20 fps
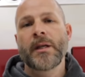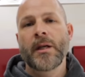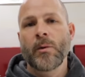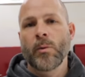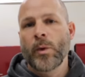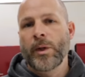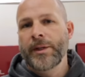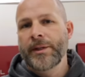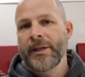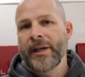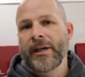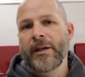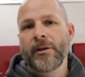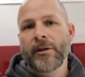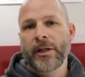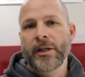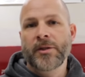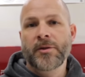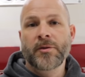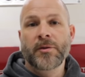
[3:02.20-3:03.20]
Say one
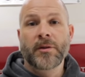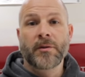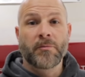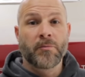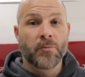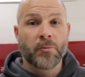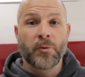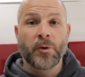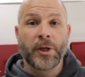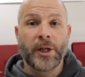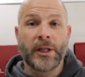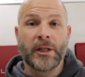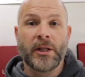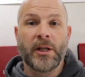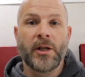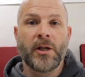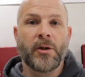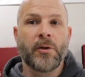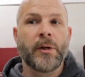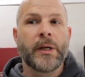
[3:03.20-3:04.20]
tire gets pretty
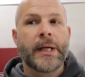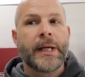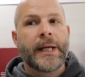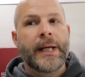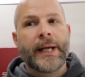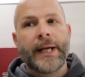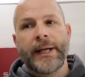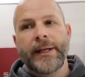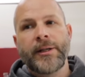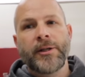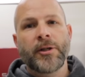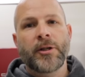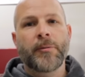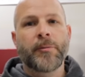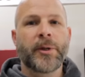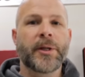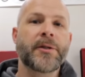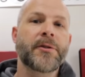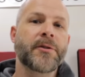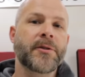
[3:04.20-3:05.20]
low and your
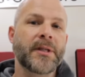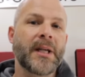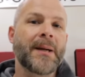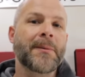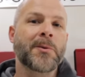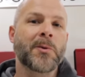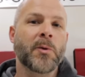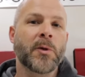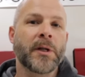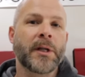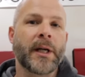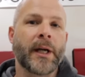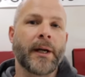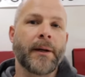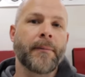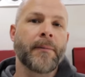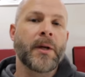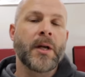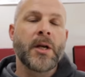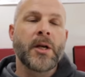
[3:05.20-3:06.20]
compressor stops
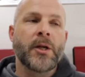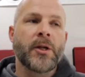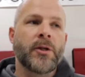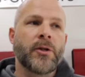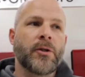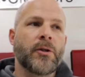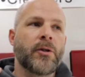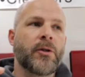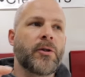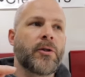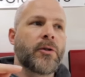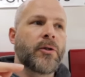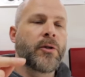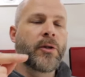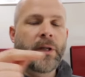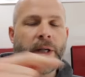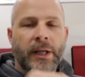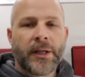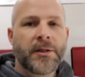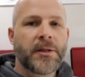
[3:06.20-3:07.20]
working. You
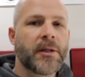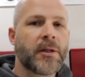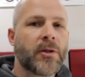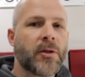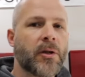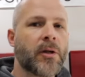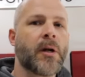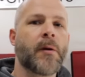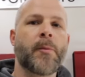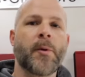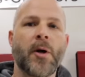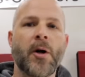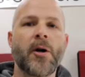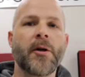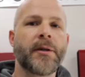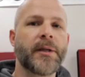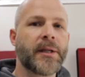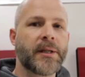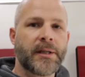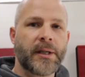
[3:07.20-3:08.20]
can actually hook up
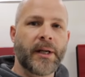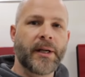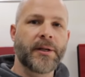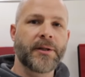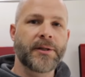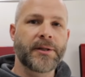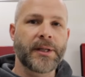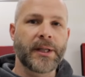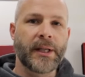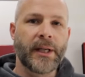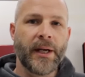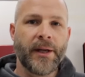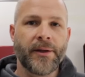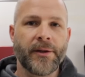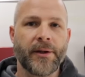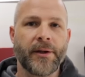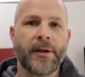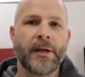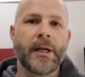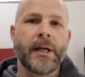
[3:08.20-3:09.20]
all these tires
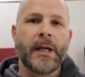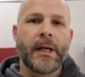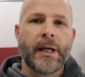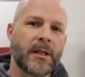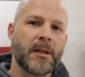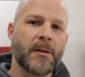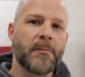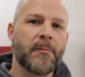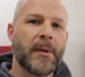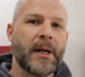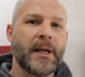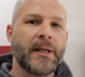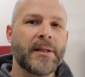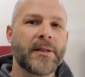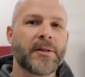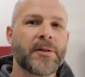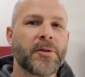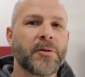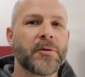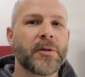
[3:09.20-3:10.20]
together, combine
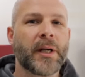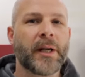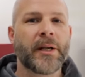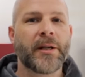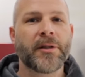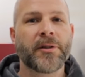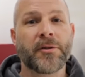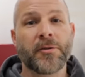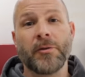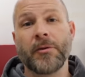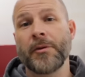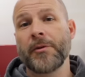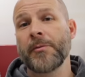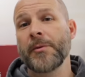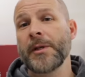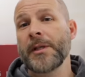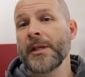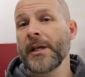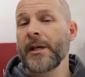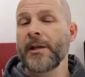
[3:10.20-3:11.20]
the two tires or
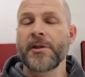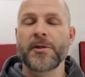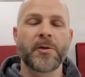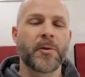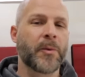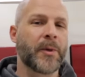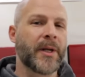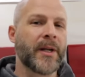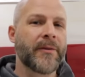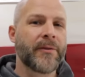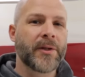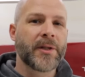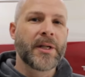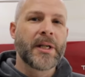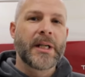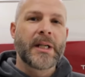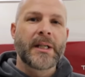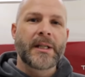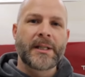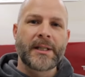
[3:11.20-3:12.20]
three tires or whatever
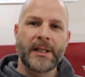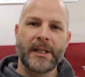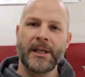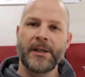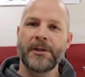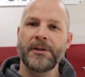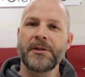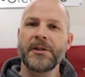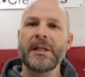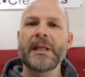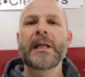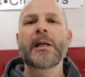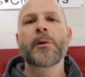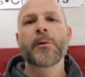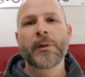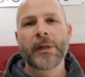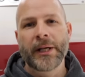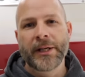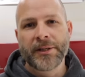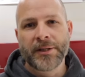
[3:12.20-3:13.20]
together to
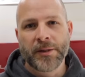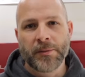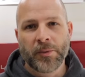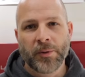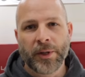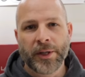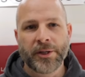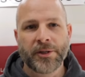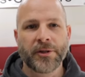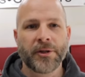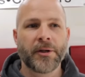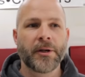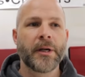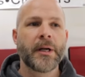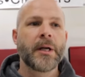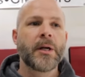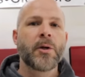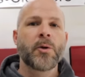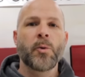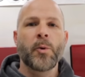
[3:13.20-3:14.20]
equalize the pressure
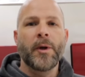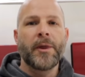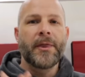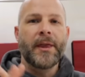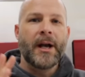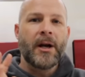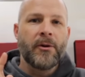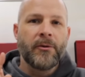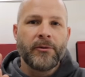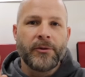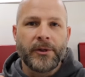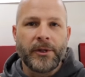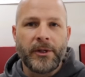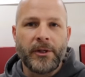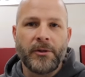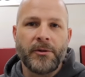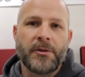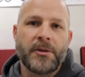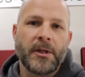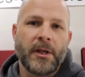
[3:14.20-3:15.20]
without the
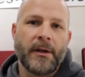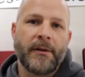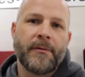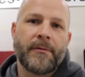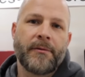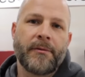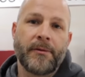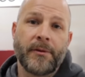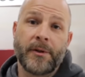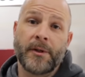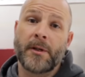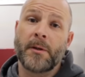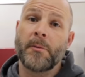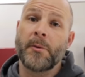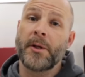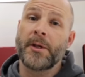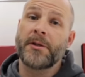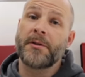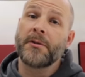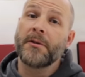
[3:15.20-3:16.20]
use of the
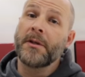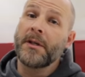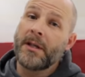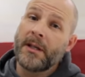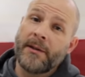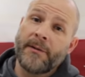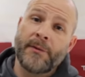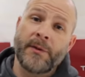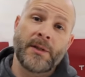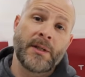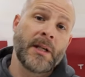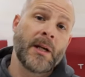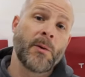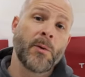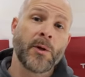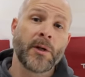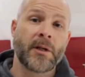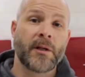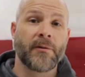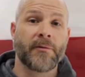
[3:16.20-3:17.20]
compressor if it's not
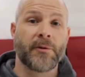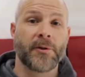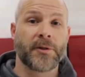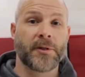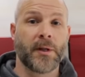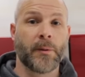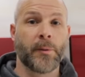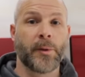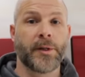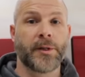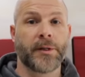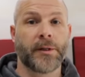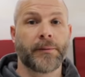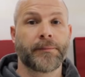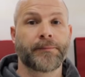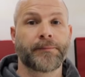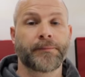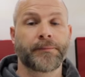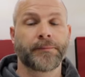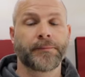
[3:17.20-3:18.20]
working for some
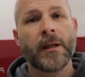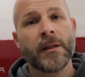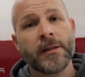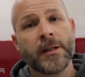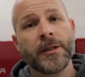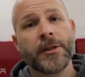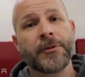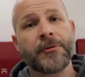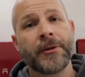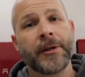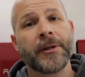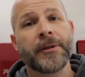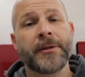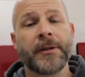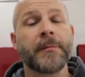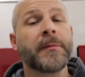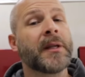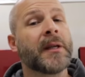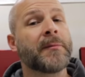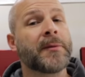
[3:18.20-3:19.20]
reason because on the trail,
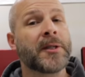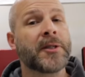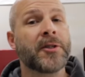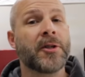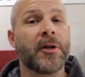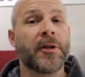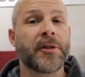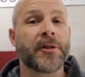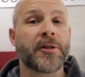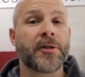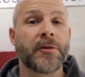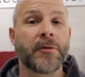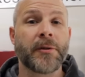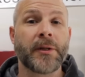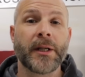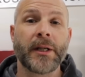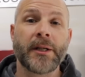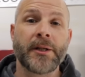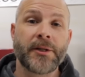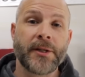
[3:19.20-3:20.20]
sometimes it's hard to
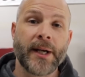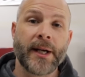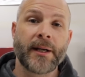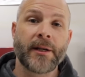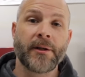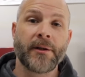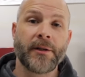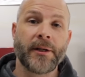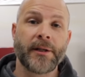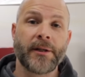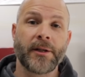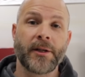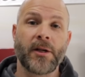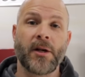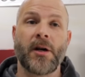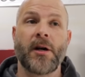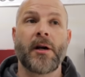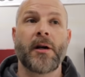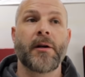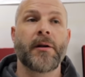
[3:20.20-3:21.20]
get a jack underneath the
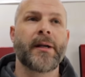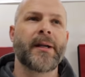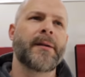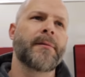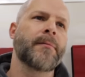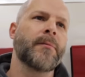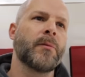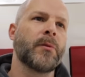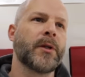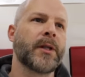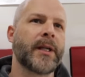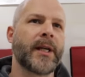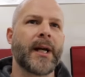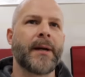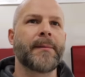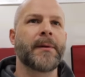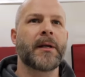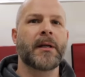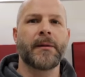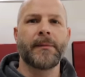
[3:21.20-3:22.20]
car and really
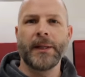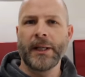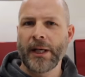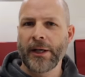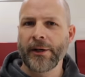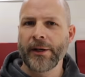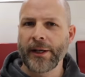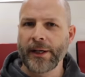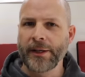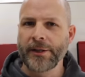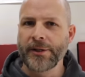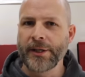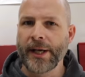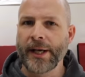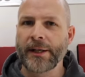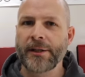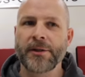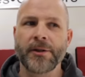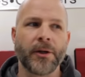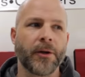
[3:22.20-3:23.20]
I'm not gonna be carrying a
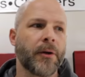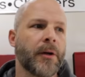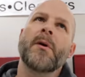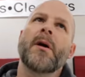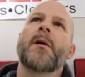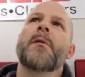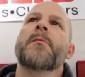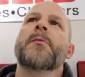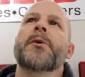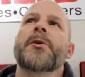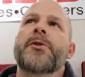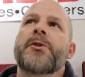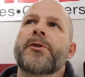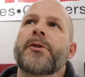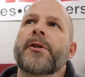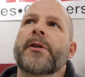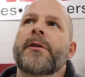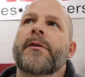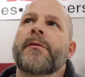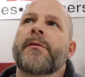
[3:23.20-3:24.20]
jack, so probably
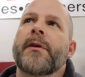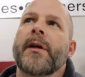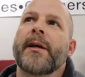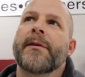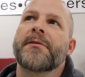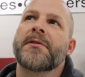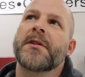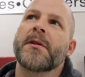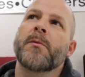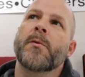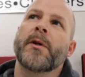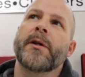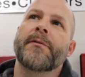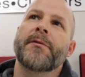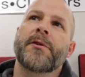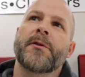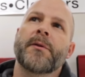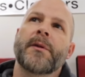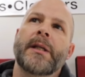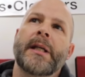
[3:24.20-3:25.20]
should have some way
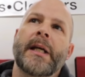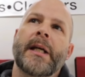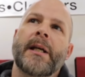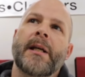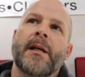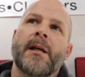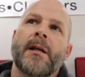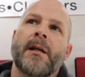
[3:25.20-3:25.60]
of doing that.